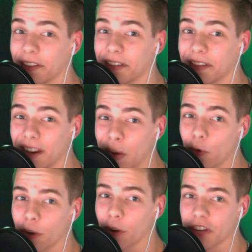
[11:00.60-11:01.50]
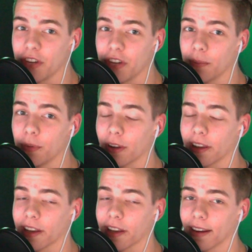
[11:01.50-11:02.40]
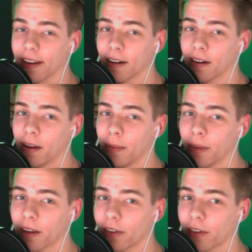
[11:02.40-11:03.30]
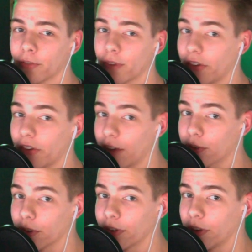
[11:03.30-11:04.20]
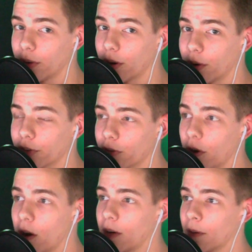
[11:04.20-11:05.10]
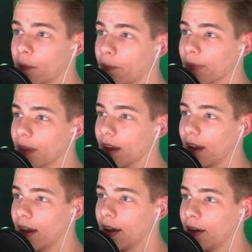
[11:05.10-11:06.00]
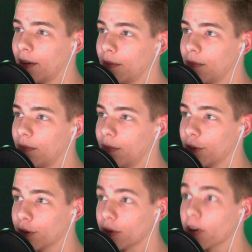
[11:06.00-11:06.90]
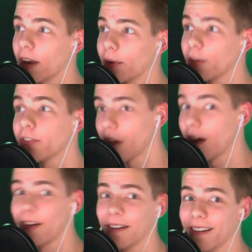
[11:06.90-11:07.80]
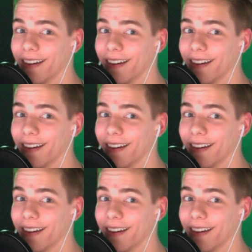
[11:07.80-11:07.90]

didn't work that you didn't put a link there, because Dread Central is still going strong, and your account is done.